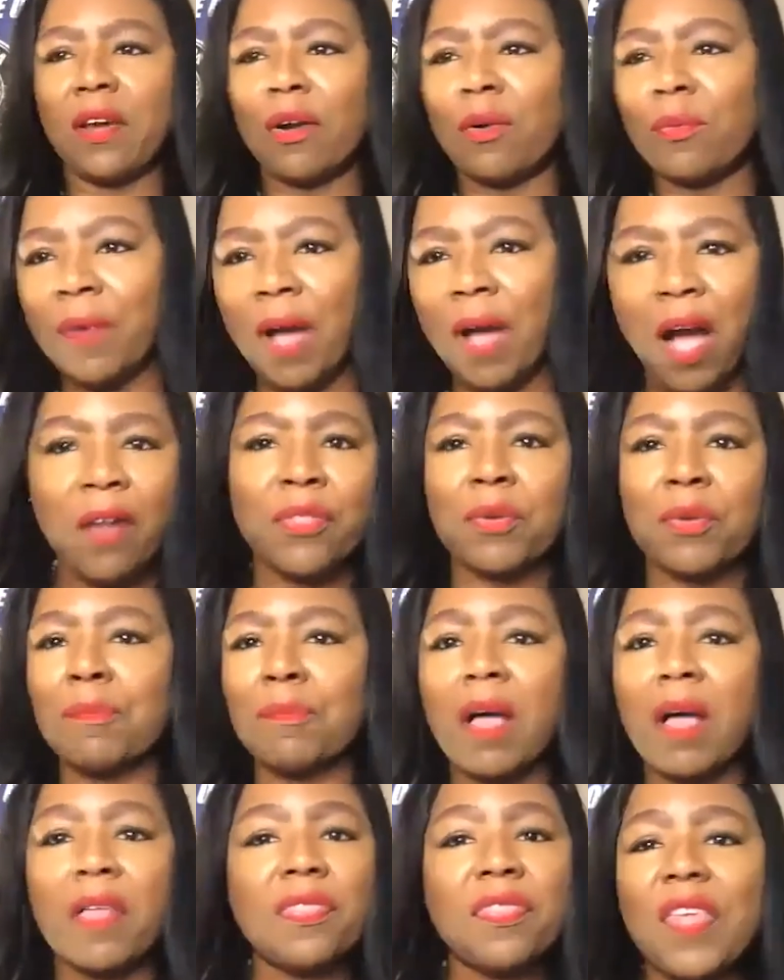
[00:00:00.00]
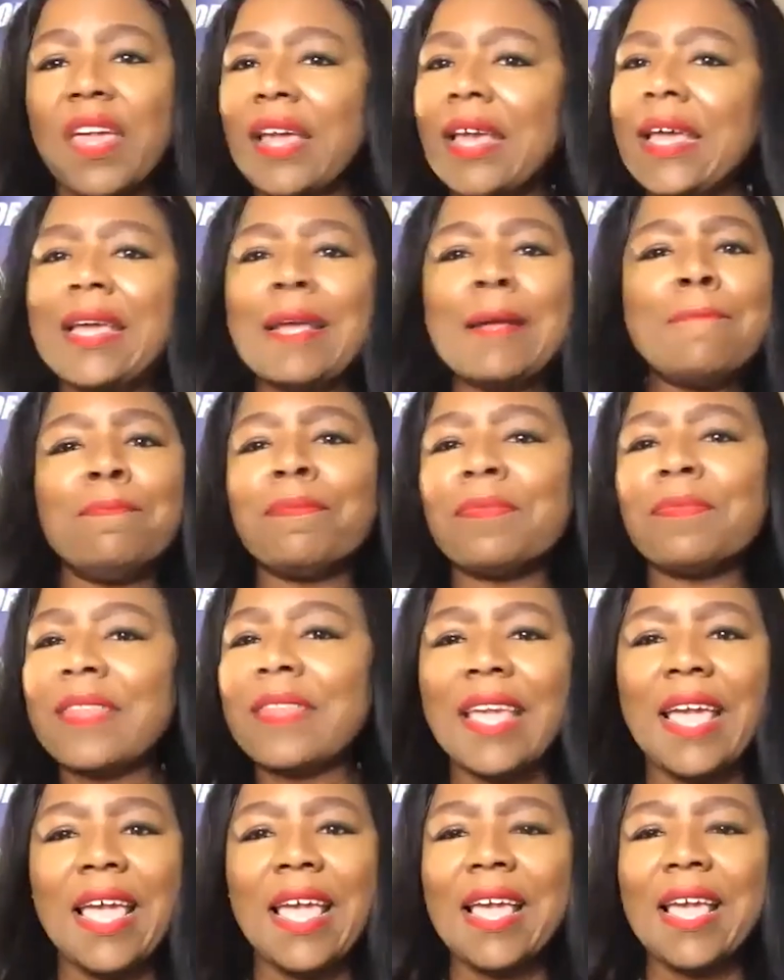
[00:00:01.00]
you know other month.
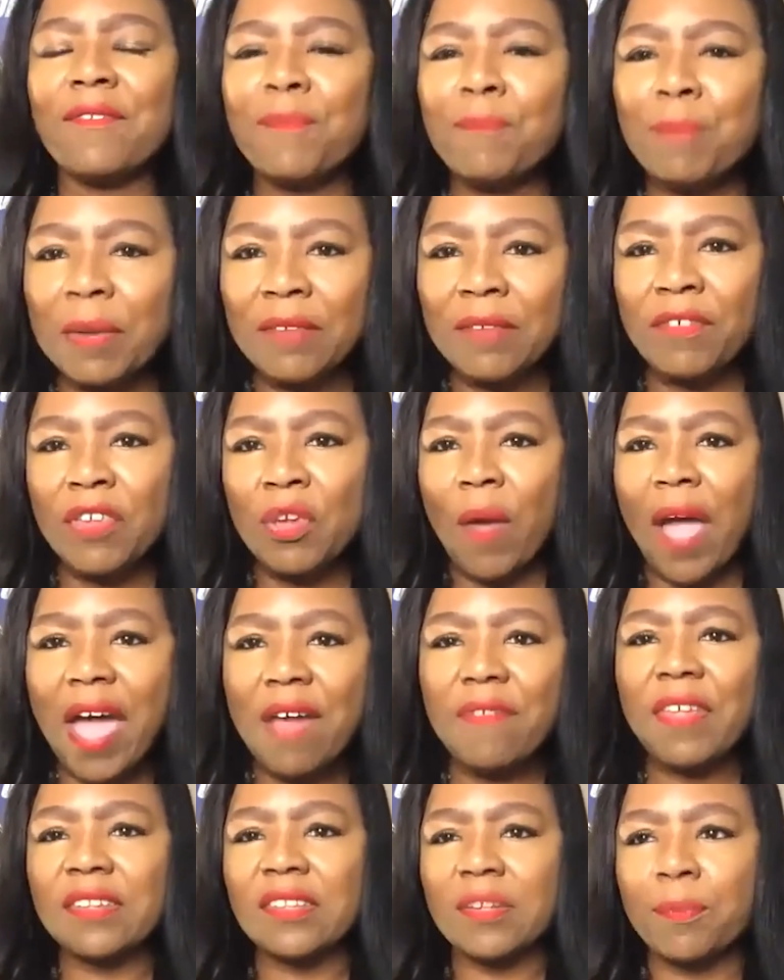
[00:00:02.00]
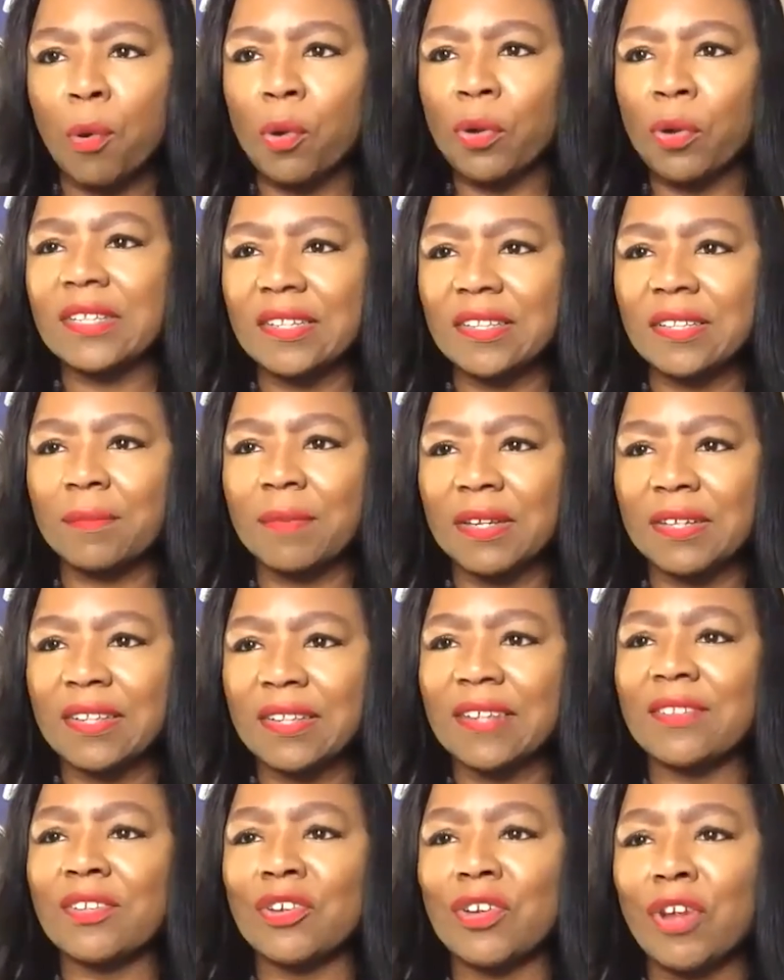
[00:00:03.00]
If but if you have that support system that
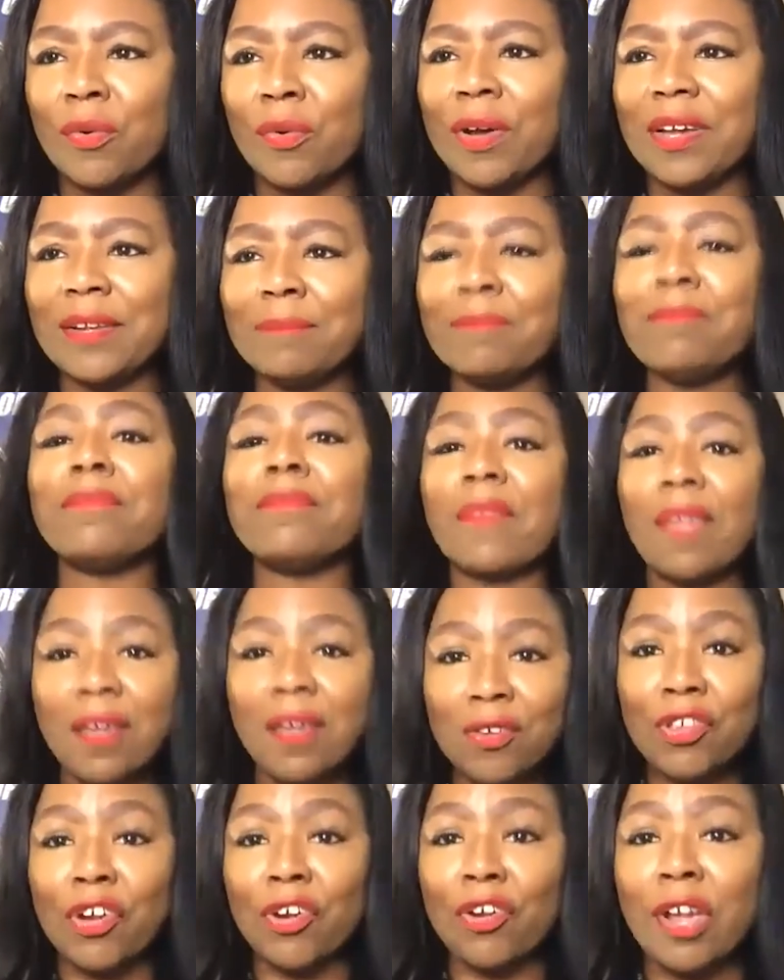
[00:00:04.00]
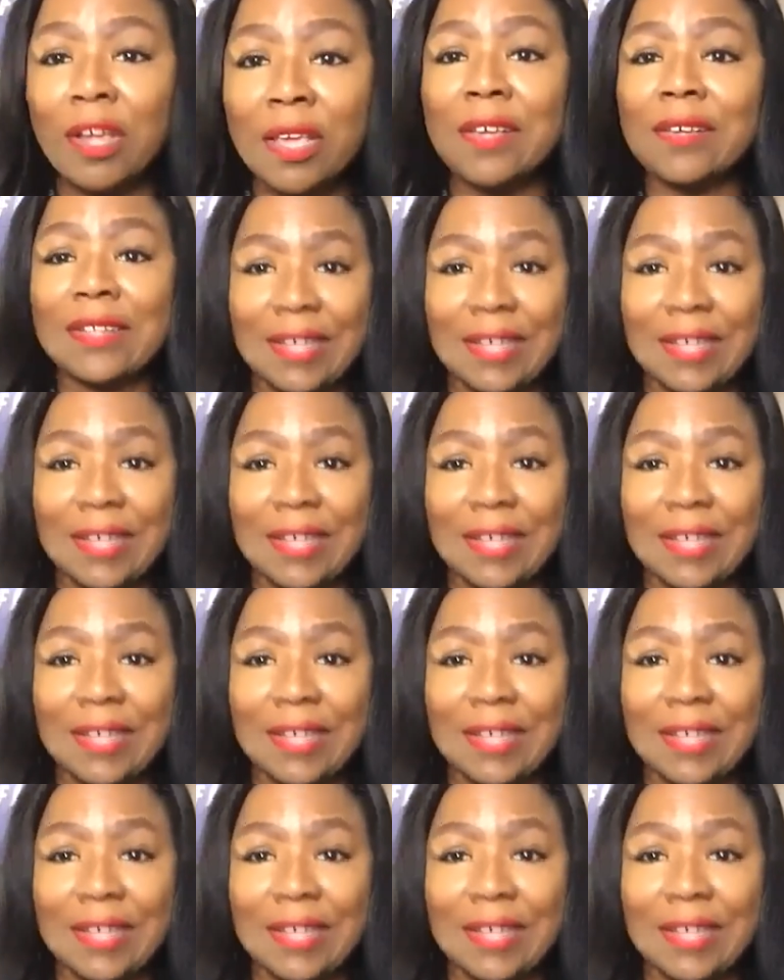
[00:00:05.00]
says, you know what, you're